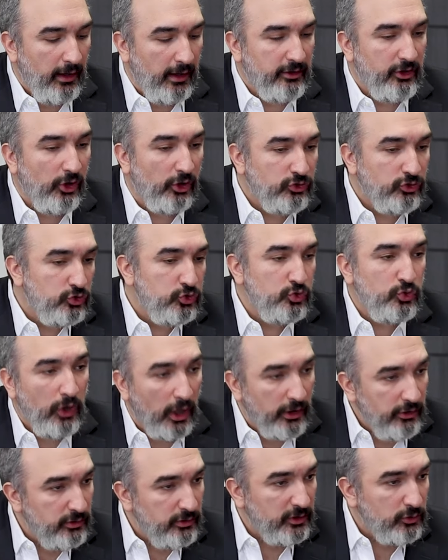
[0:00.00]
there are 2
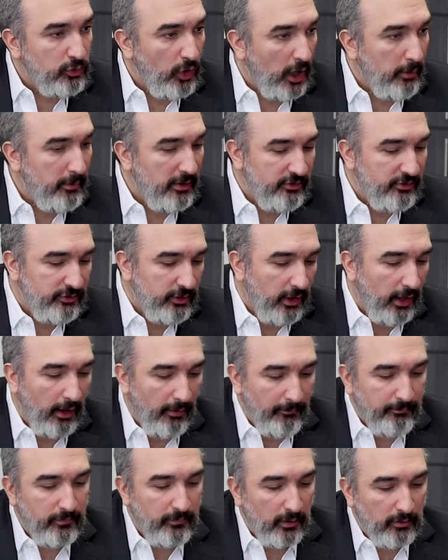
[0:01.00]
other requirements
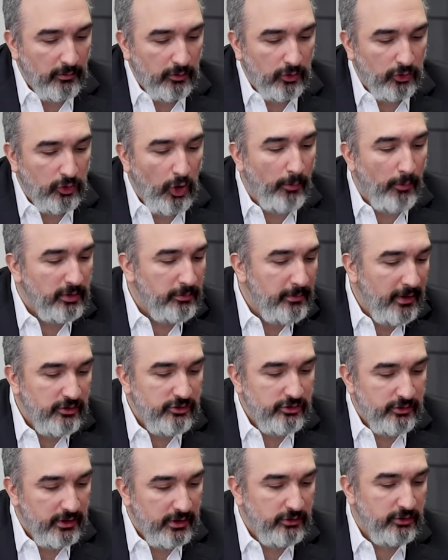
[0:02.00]

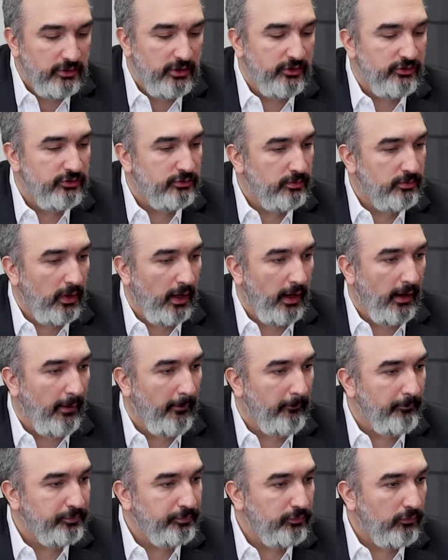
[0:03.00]
complementary to this
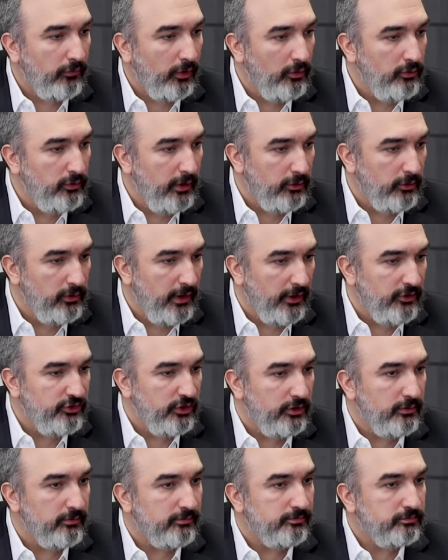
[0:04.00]

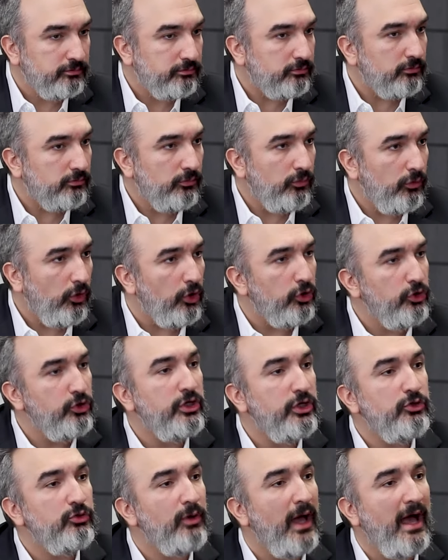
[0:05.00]
regulation. You
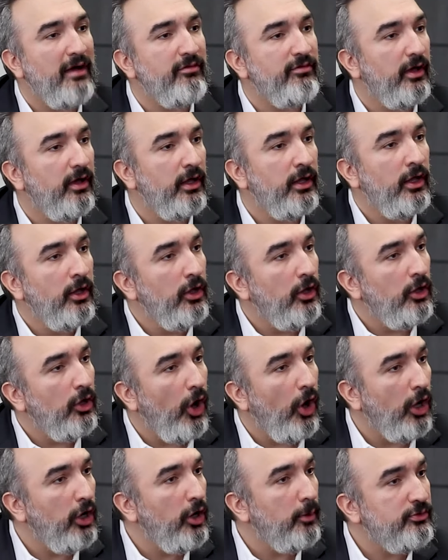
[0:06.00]
need to have an
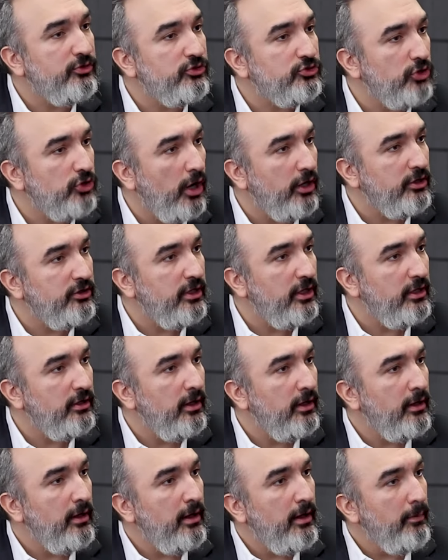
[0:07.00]
unobstructed
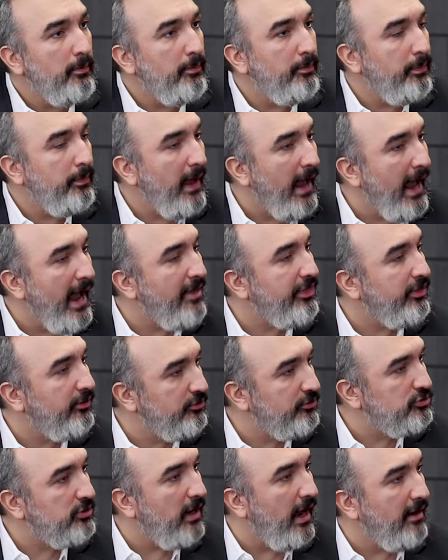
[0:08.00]
path of
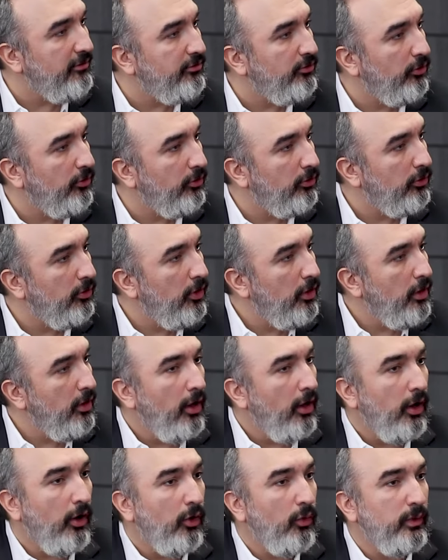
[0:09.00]
travel
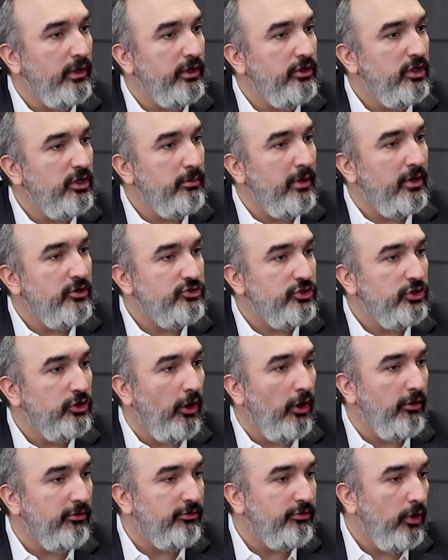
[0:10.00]
with a dimension
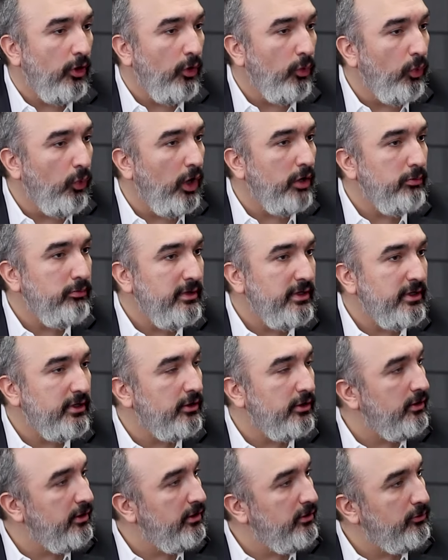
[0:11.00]
of 1
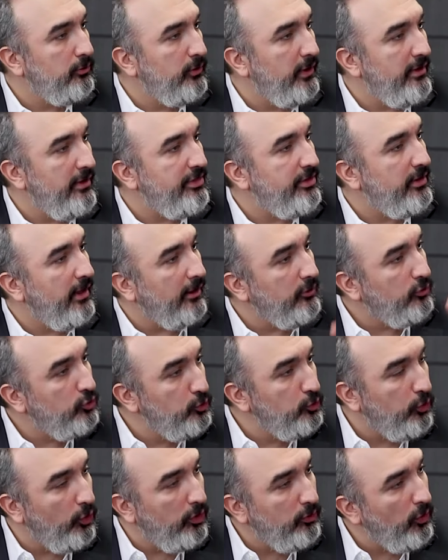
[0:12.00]
meter in width and
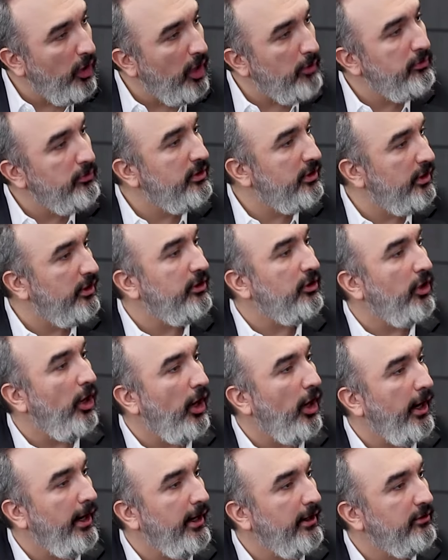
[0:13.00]
2.1 meter in
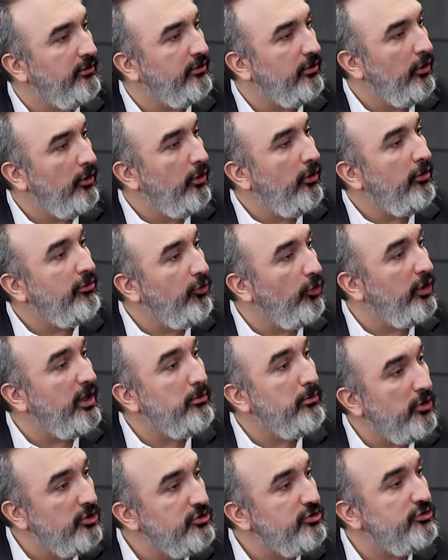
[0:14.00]
height for the
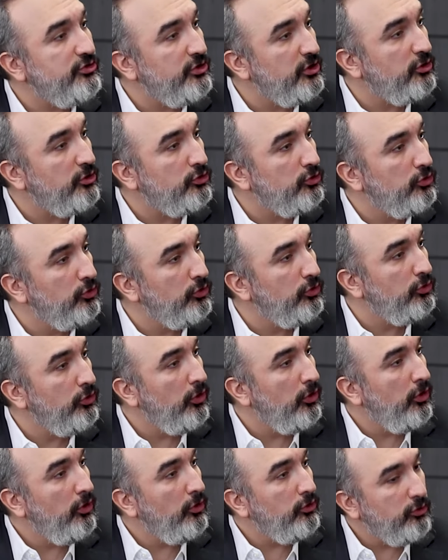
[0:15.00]
emergency crew
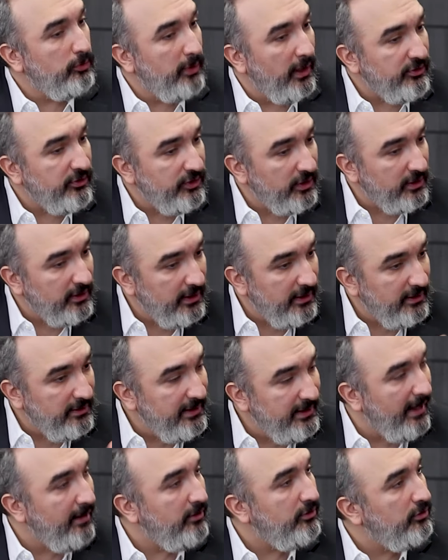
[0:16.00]
to basically
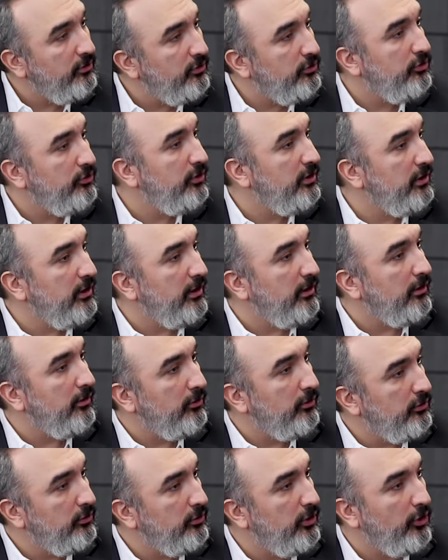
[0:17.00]
get to the
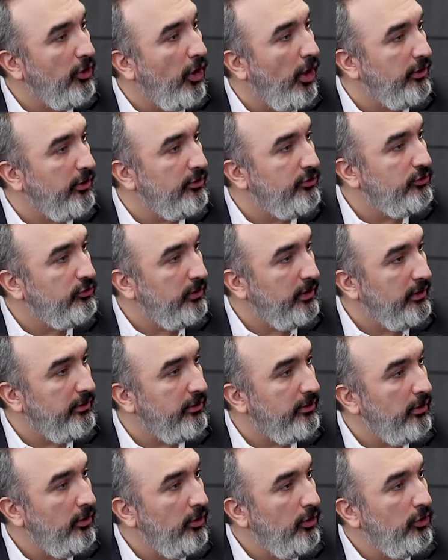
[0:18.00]
garden
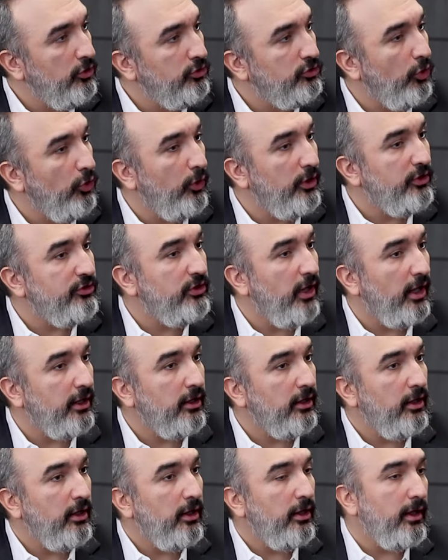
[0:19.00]
suite. So it's
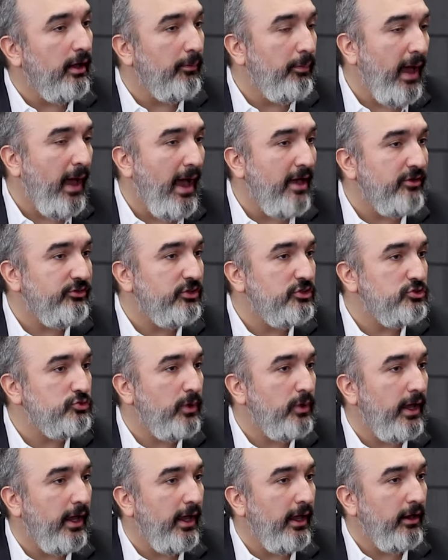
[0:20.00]
like a
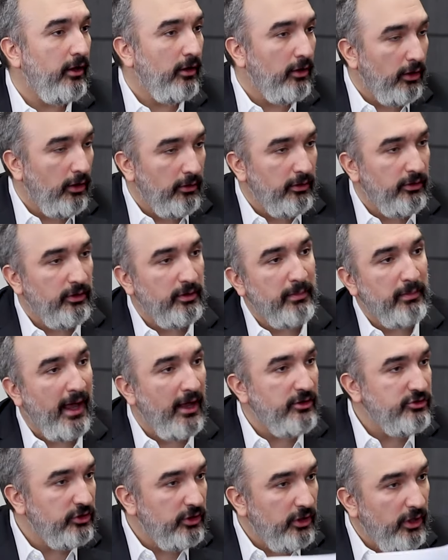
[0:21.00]
passageway.
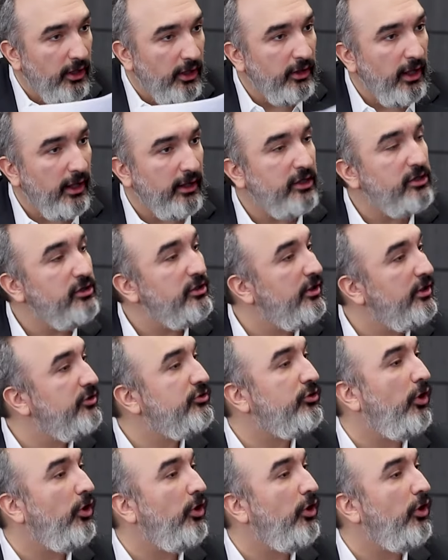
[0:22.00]
Imagine a clearance